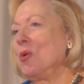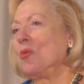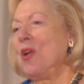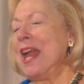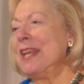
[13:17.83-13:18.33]

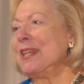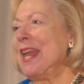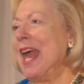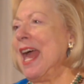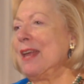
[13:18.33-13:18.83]
Well,
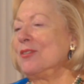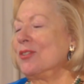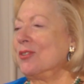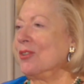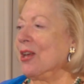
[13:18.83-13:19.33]
right
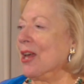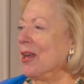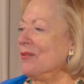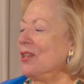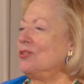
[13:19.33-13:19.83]
at
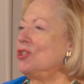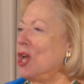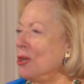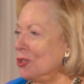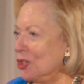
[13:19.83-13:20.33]
the
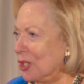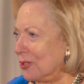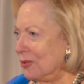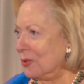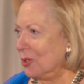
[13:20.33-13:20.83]

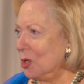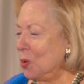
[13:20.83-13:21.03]
junction